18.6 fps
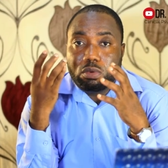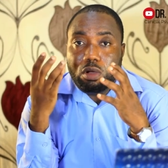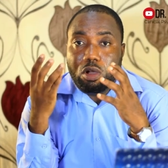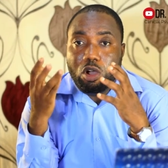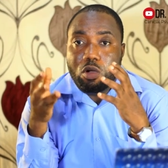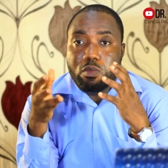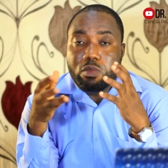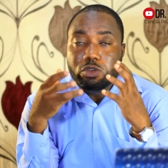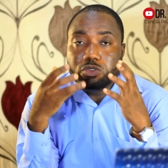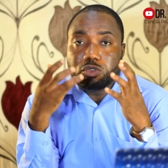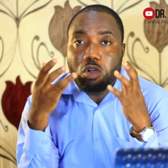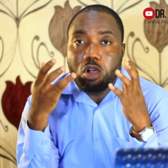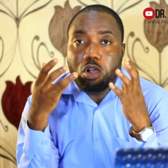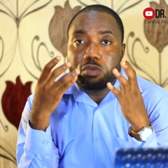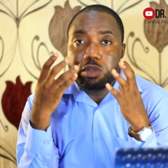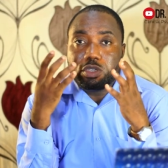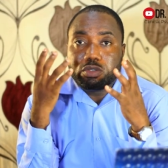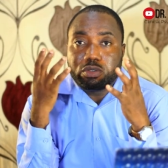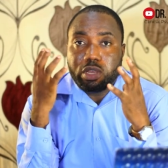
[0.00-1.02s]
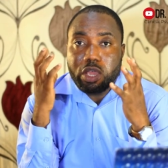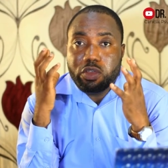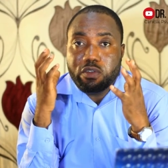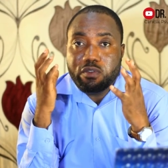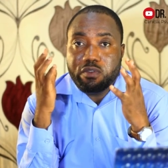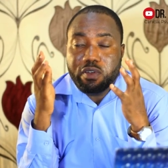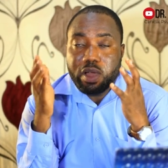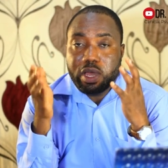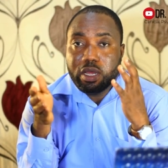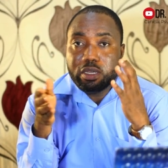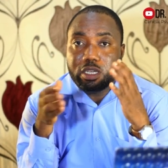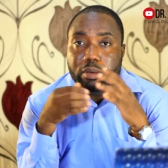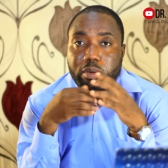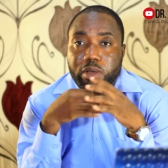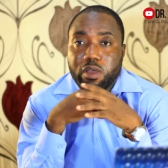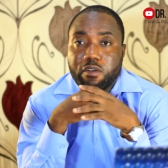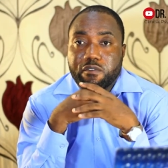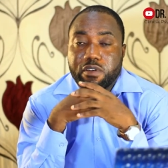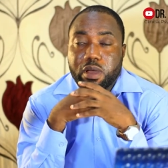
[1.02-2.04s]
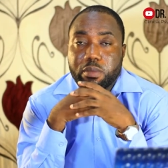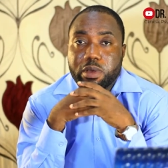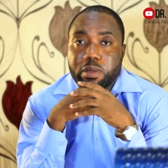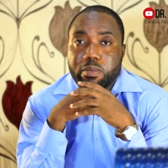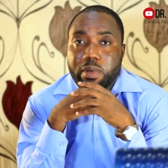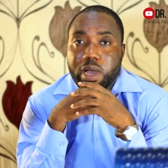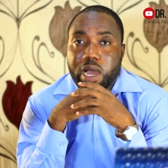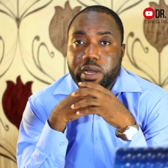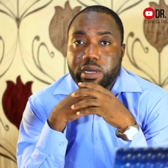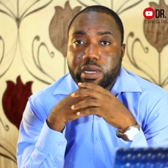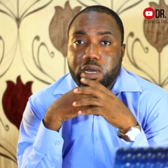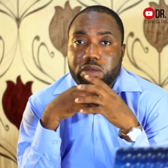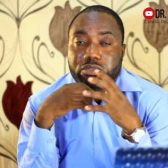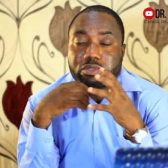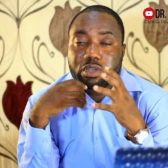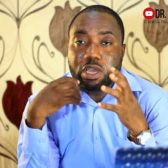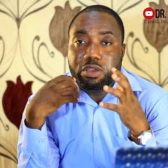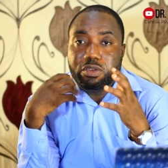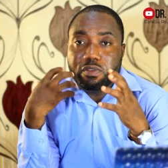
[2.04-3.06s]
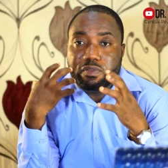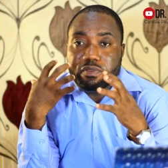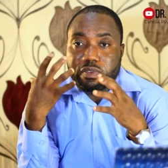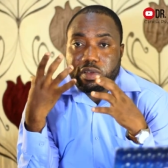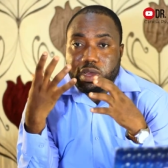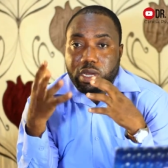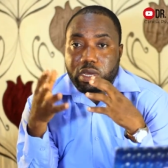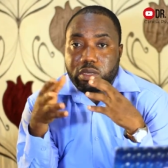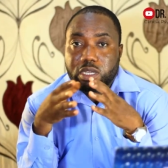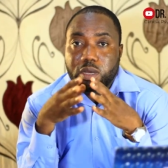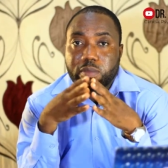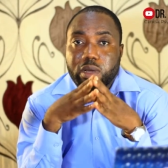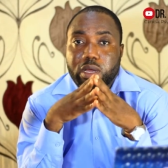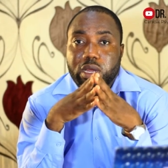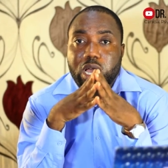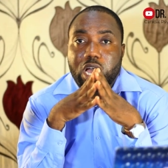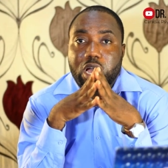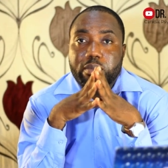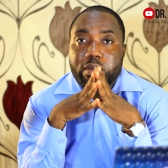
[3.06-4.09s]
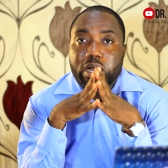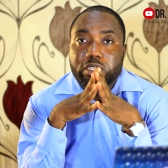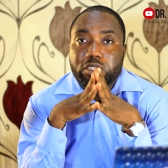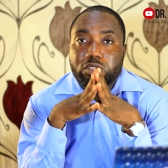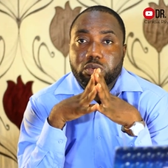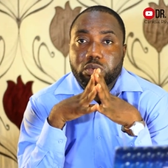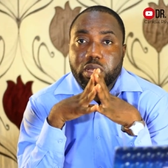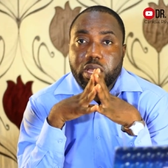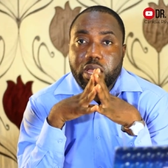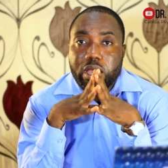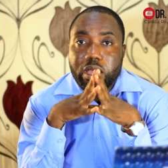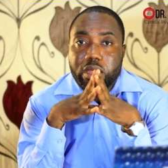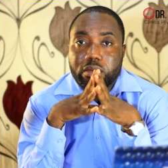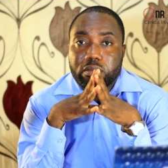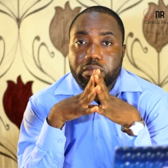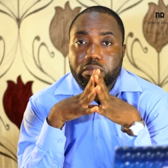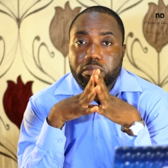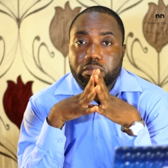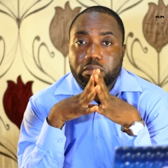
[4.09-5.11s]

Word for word: almost always trying to find out about your family background, trying to find out about how much you earn,